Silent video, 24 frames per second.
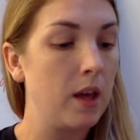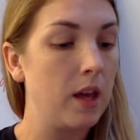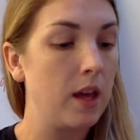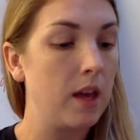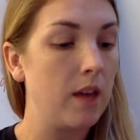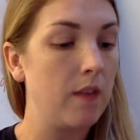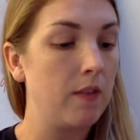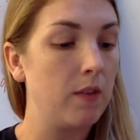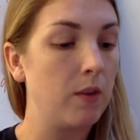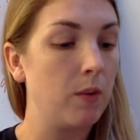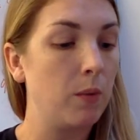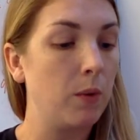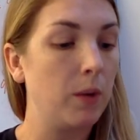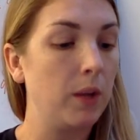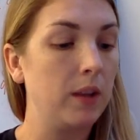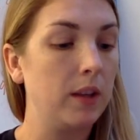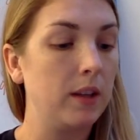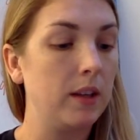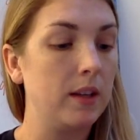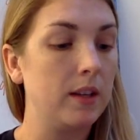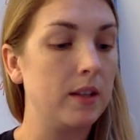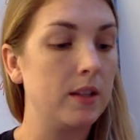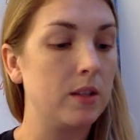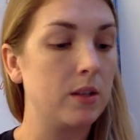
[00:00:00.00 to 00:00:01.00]
If the
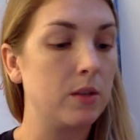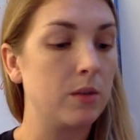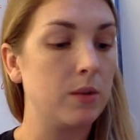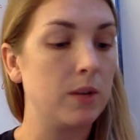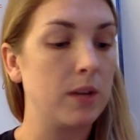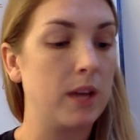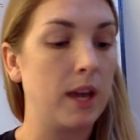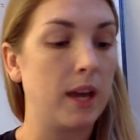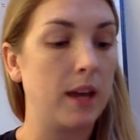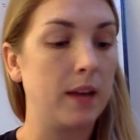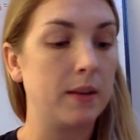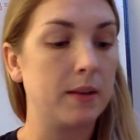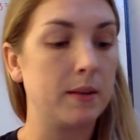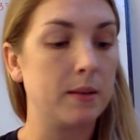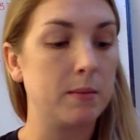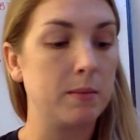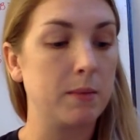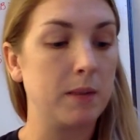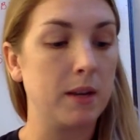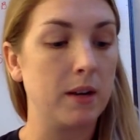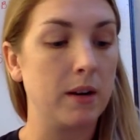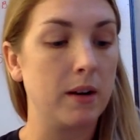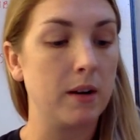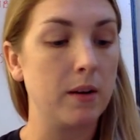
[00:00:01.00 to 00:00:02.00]
width is 3/8
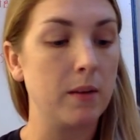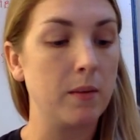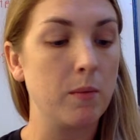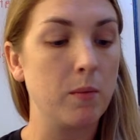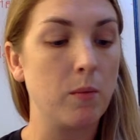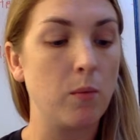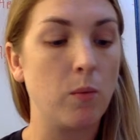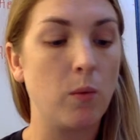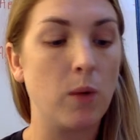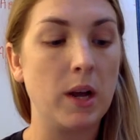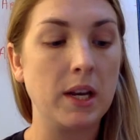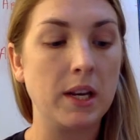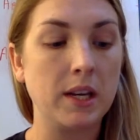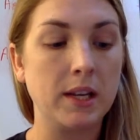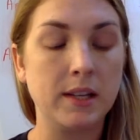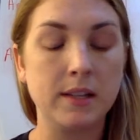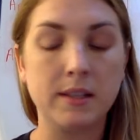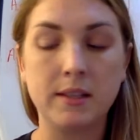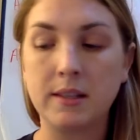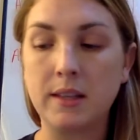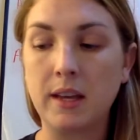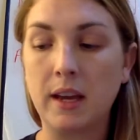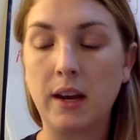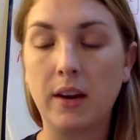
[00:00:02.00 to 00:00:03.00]
meter, what
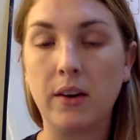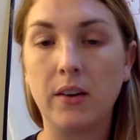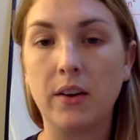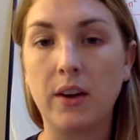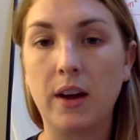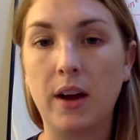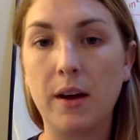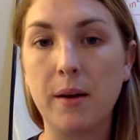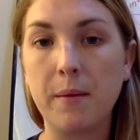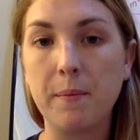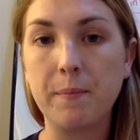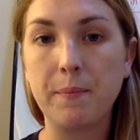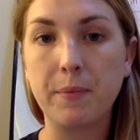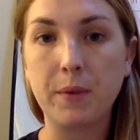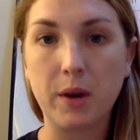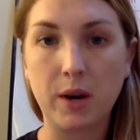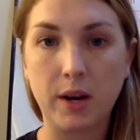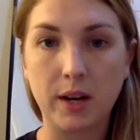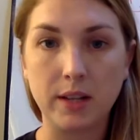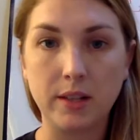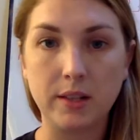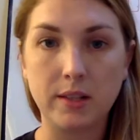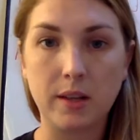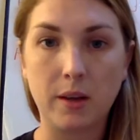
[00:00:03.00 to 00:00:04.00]
is the area? All
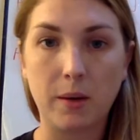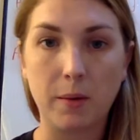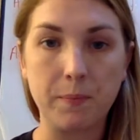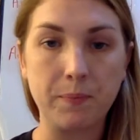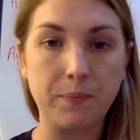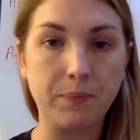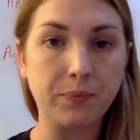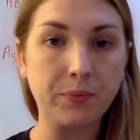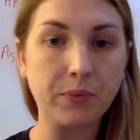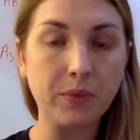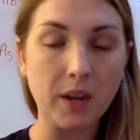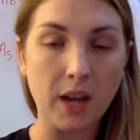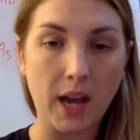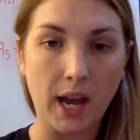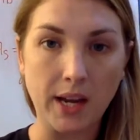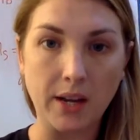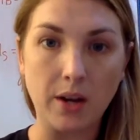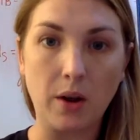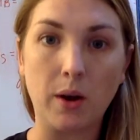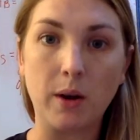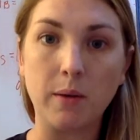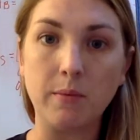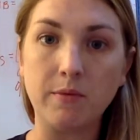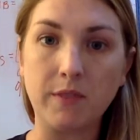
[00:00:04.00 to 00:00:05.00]
right, so I
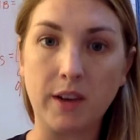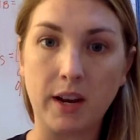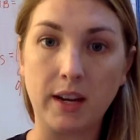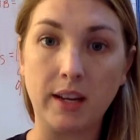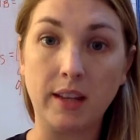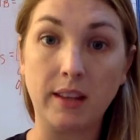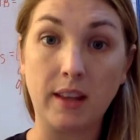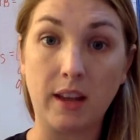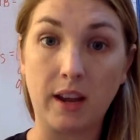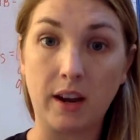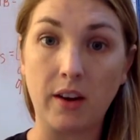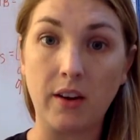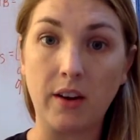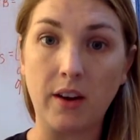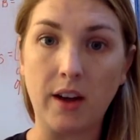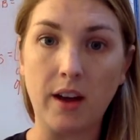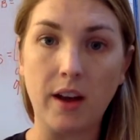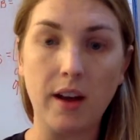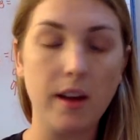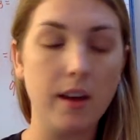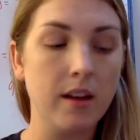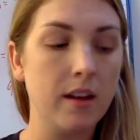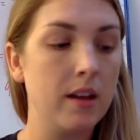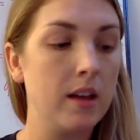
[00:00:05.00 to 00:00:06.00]
know I'm finding the
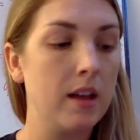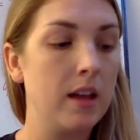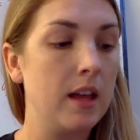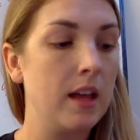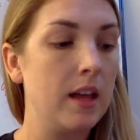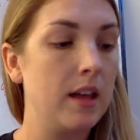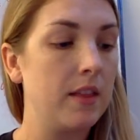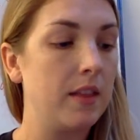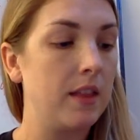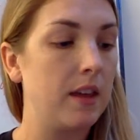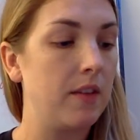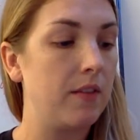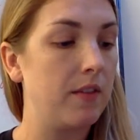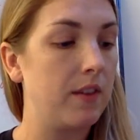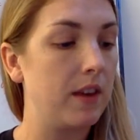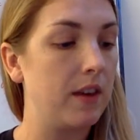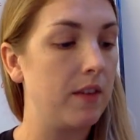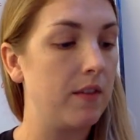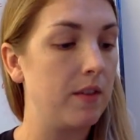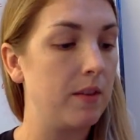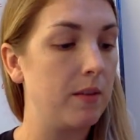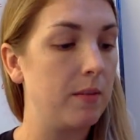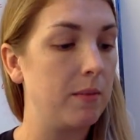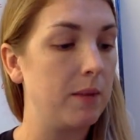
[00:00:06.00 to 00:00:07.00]
area. They've
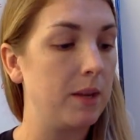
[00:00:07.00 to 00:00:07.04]
given